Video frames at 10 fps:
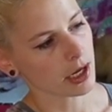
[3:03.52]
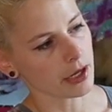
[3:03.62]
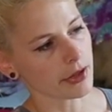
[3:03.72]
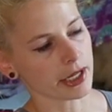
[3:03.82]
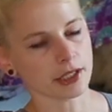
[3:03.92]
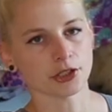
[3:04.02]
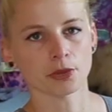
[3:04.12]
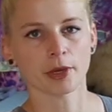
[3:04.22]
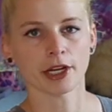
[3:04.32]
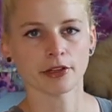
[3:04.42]
And that is
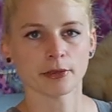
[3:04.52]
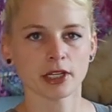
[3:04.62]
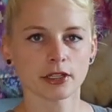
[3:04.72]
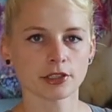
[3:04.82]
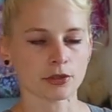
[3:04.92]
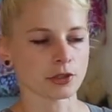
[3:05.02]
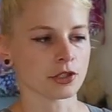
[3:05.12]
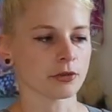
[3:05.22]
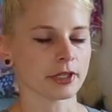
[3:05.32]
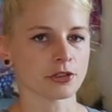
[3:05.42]
your battery meter, so it's
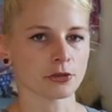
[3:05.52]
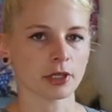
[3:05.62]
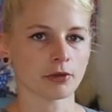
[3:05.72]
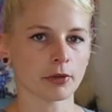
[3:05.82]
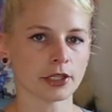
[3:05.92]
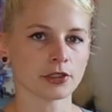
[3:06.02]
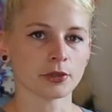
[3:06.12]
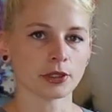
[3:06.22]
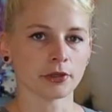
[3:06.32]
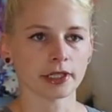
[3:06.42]
going to range from like red to
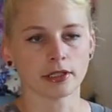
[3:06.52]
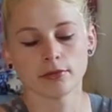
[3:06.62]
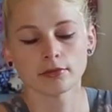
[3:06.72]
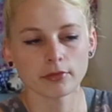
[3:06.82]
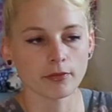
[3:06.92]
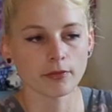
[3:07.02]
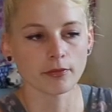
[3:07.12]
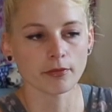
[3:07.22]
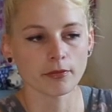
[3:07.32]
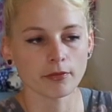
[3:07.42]
a green.
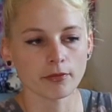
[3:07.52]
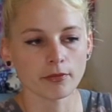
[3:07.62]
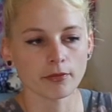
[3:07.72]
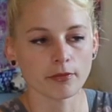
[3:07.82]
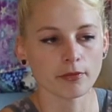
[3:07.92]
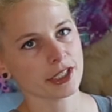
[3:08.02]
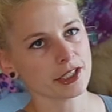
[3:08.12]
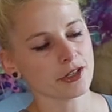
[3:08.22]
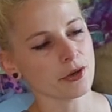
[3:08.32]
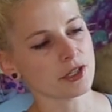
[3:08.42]
The thing I
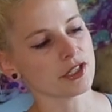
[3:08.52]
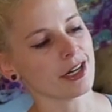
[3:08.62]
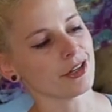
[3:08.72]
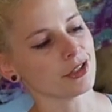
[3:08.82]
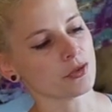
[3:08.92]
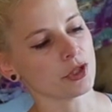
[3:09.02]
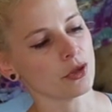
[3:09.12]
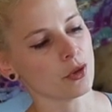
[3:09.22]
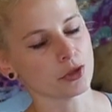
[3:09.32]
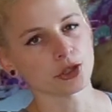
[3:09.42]
did notice now is when
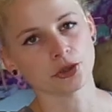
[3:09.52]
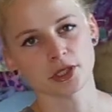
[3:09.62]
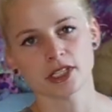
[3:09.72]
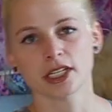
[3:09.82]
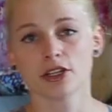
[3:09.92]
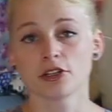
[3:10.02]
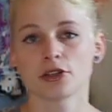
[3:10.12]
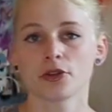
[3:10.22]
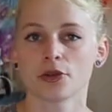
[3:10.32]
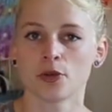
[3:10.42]
you hold your joystick in to
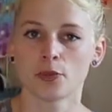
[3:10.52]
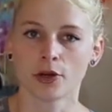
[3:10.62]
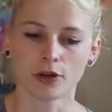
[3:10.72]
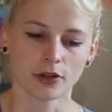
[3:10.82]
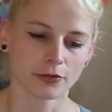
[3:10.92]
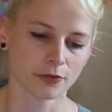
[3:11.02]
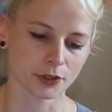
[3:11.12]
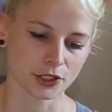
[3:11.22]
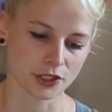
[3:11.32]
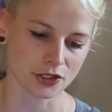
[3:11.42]
turn the hoop off,
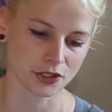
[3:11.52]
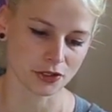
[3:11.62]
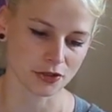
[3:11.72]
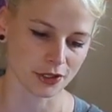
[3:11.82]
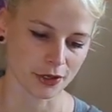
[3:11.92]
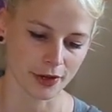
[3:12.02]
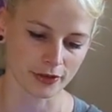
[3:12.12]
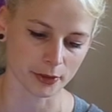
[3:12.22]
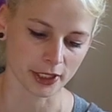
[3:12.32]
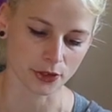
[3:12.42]
which is,
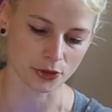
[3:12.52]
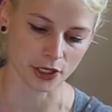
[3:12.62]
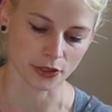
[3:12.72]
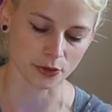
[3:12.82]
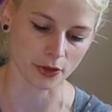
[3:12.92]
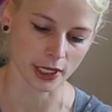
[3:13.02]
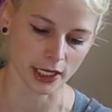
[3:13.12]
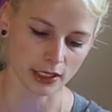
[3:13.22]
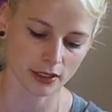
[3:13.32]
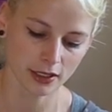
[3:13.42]
everybody knows how to do
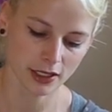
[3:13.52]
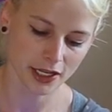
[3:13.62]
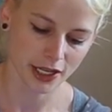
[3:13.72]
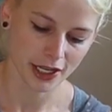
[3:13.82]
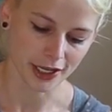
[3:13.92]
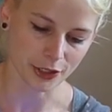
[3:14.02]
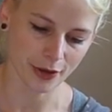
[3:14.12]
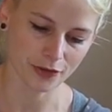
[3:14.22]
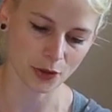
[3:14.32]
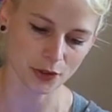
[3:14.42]
that, you
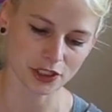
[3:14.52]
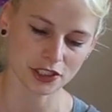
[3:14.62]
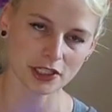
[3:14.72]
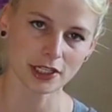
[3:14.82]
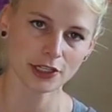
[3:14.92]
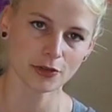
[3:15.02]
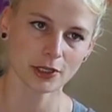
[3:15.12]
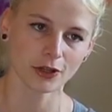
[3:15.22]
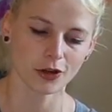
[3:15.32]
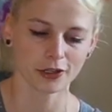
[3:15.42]
have to hold it just a little
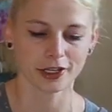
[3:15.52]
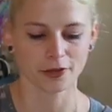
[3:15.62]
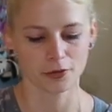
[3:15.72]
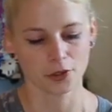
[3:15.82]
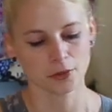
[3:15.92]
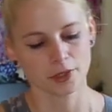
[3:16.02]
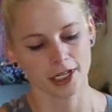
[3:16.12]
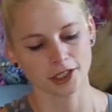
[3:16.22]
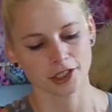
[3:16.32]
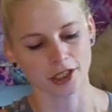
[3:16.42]
bit longer now for the hoop to
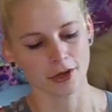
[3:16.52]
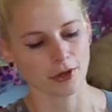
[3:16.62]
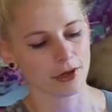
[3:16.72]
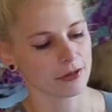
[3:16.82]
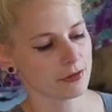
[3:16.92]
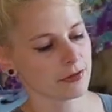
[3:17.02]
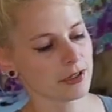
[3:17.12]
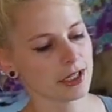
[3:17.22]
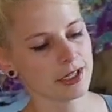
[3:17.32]
actually go off.